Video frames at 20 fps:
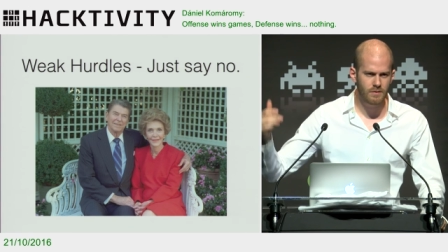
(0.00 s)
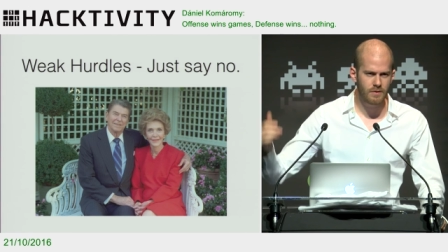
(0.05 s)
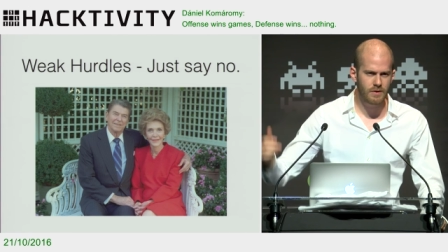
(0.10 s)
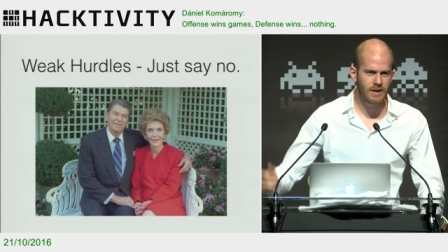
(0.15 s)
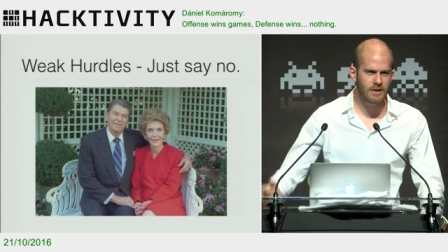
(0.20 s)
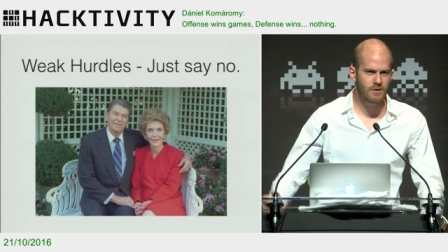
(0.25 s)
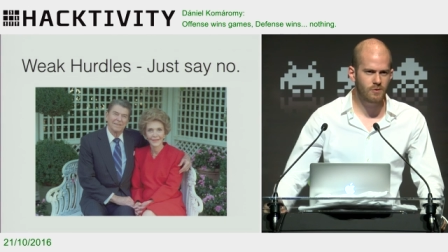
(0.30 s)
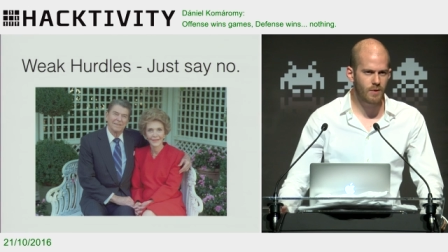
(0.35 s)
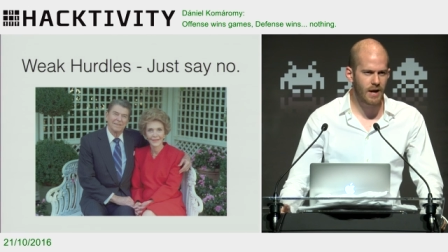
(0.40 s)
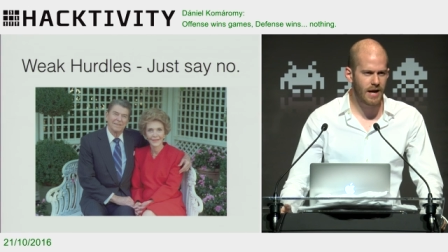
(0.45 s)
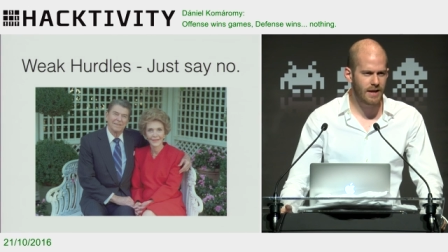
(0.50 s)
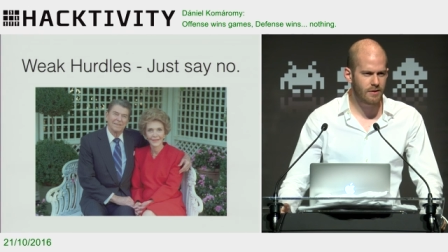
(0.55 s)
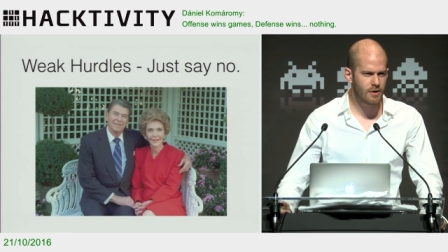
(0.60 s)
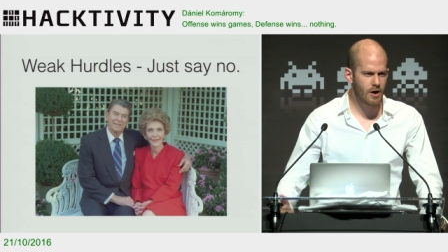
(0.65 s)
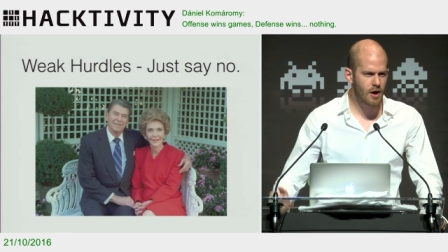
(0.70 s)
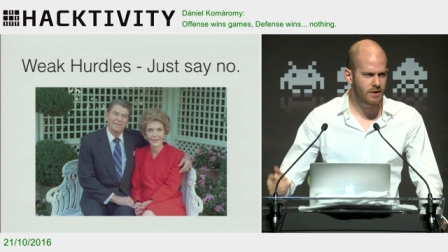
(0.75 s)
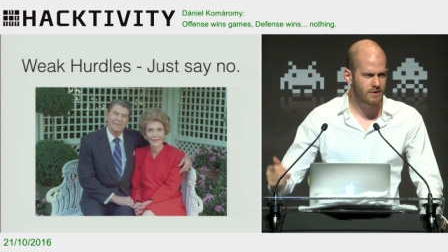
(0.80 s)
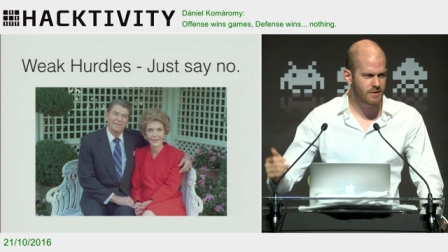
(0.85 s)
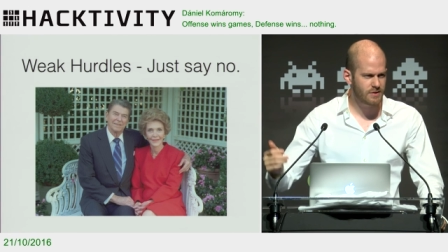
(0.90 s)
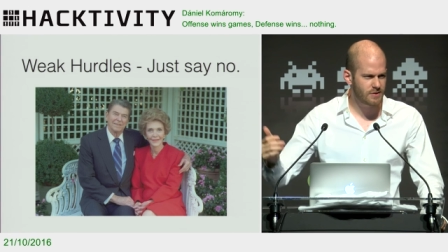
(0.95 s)
thing to end
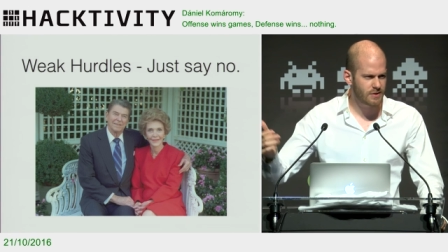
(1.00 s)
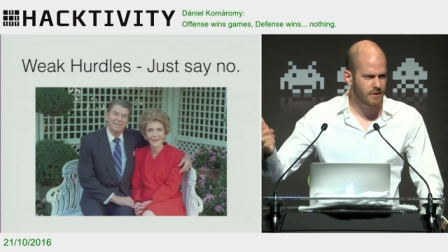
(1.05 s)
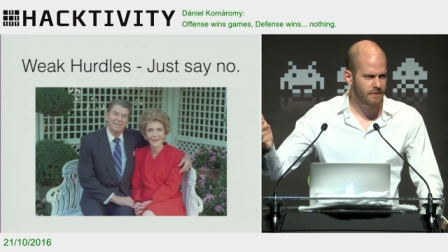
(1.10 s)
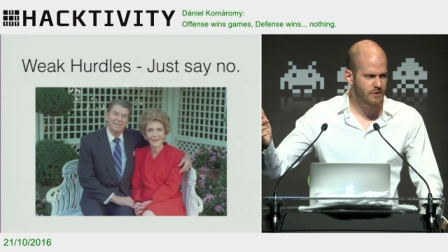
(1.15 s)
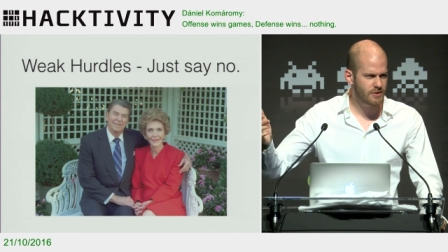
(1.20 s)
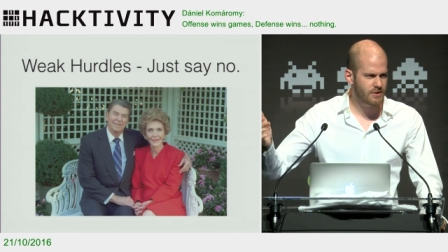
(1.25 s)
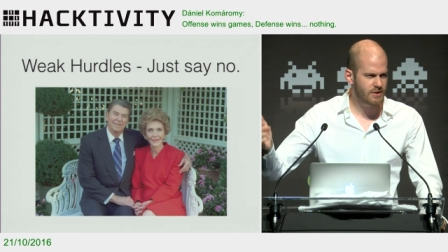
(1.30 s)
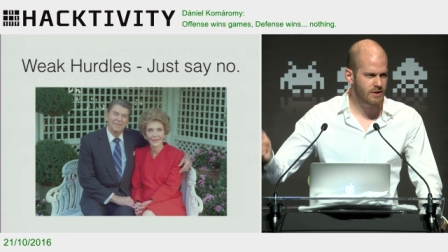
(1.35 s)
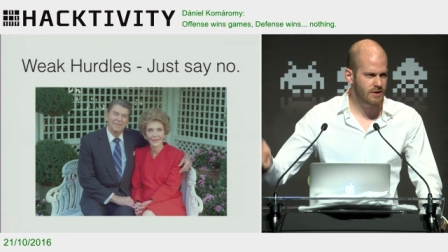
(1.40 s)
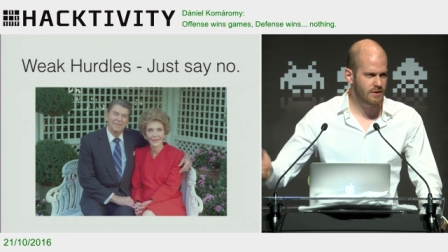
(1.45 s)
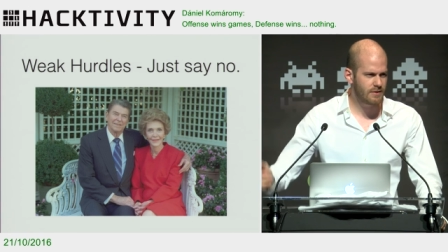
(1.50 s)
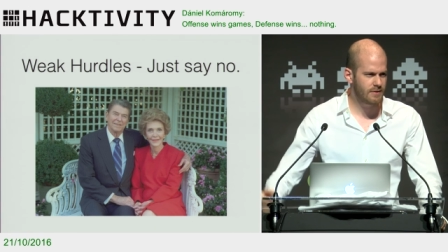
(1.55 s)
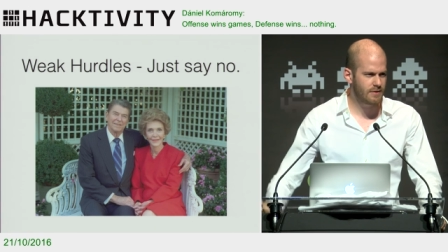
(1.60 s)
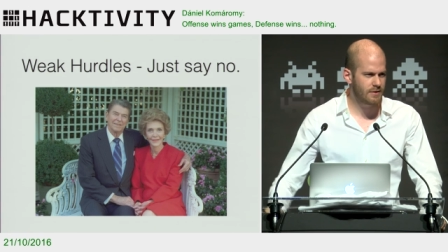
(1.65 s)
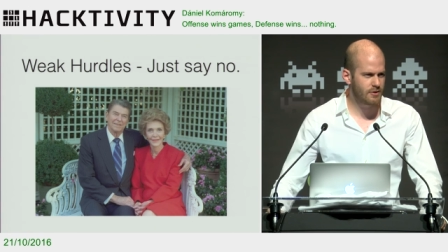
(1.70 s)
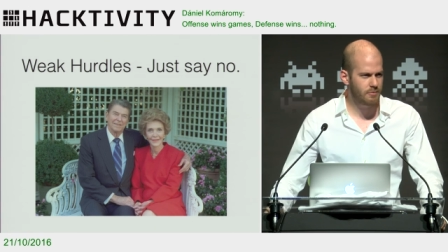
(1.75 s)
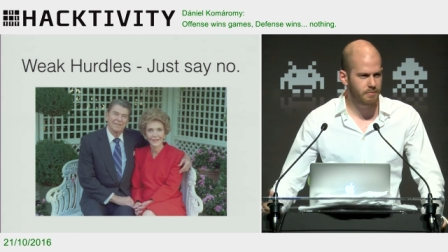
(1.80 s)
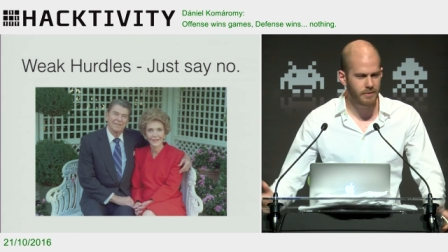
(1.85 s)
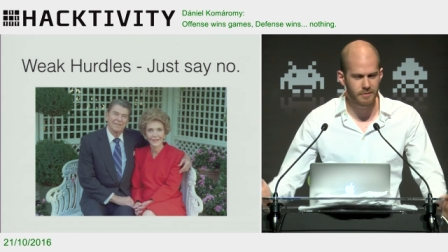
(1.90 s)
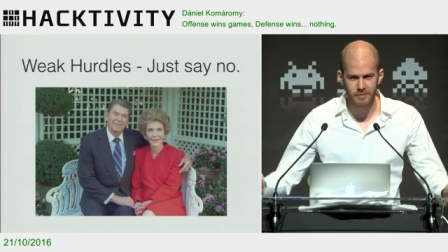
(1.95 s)
on, since obviously,
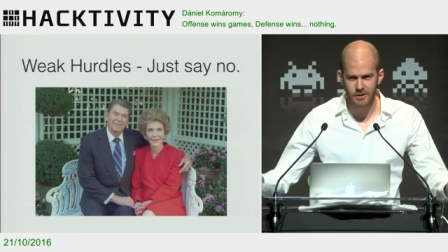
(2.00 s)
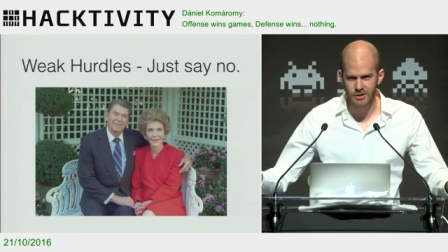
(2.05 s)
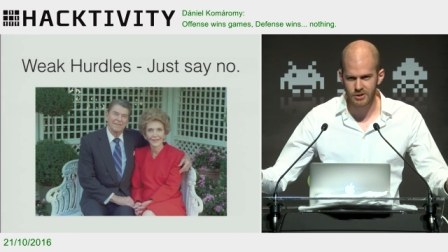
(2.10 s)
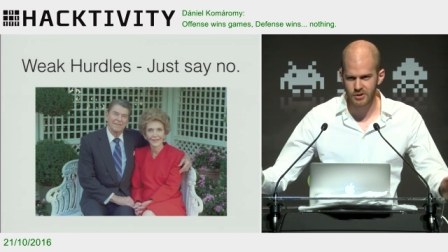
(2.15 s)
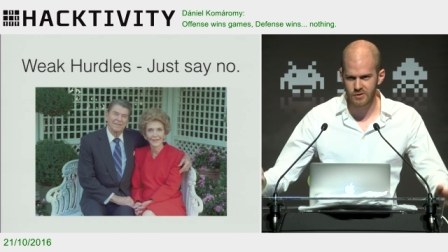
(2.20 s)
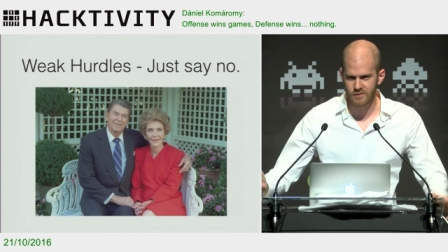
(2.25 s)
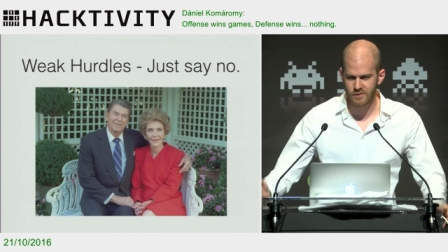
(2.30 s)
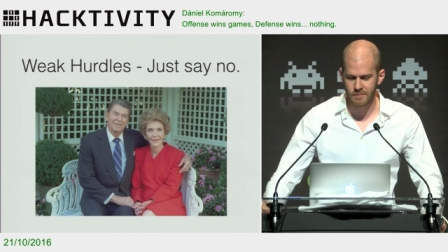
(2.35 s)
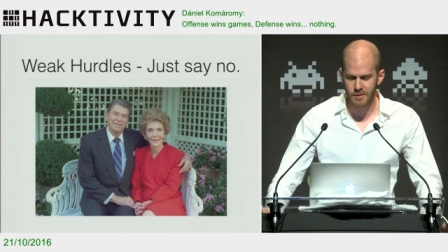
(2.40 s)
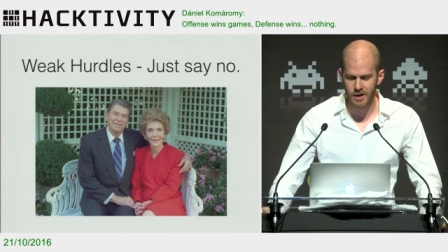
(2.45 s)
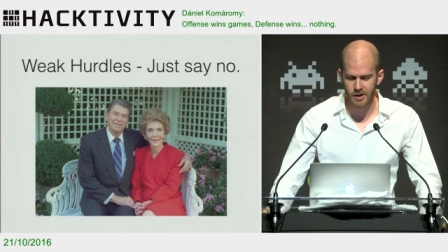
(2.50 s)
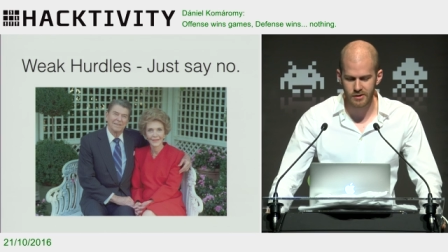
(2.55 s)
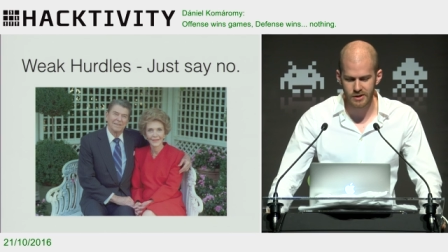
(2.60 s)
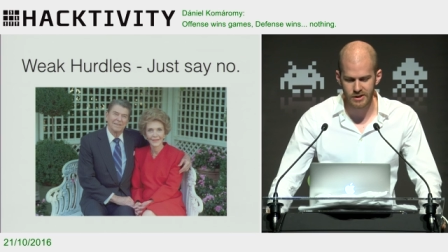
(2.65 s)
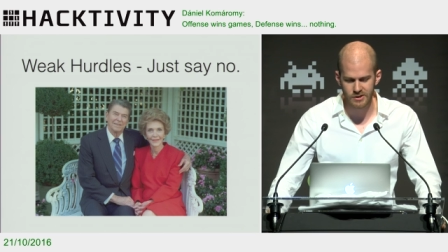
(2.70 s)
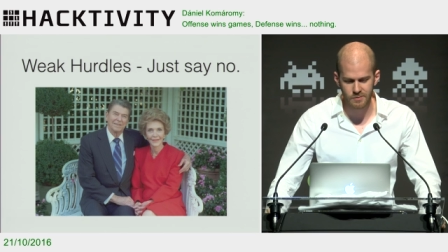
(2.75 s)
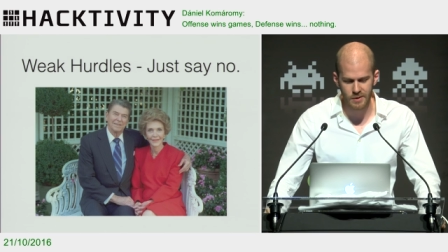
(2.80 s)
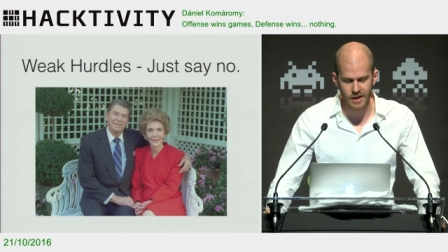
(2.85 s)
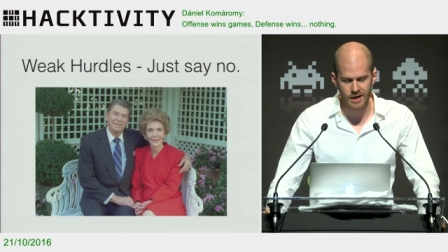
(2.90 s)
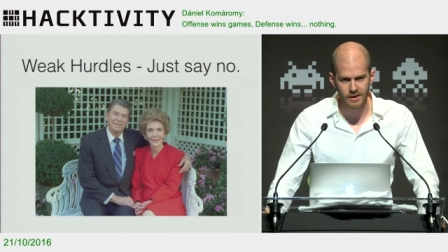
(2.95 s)
you know, Pipac is from Hungary
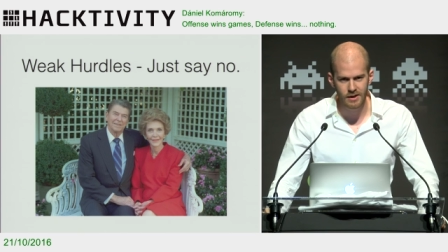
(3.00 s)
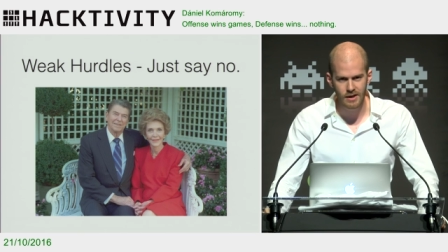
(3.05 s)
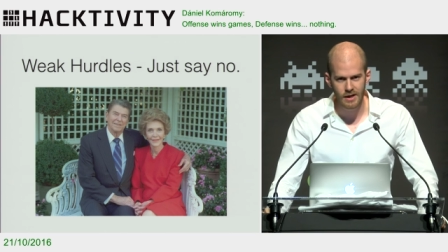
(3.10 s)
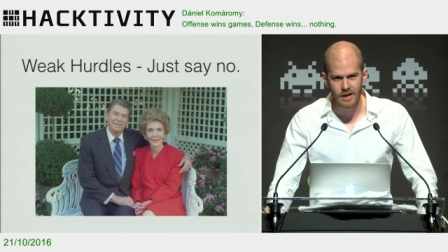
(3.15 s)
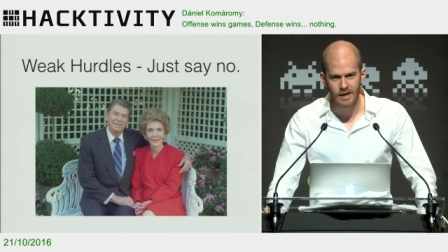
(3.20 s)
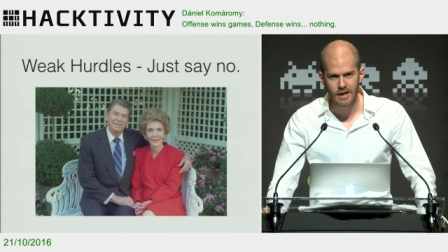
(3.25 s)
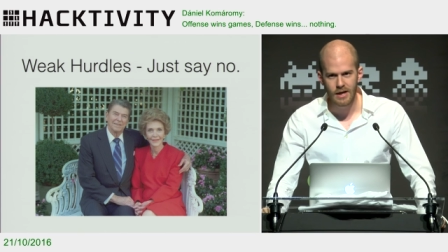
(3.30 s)
as well.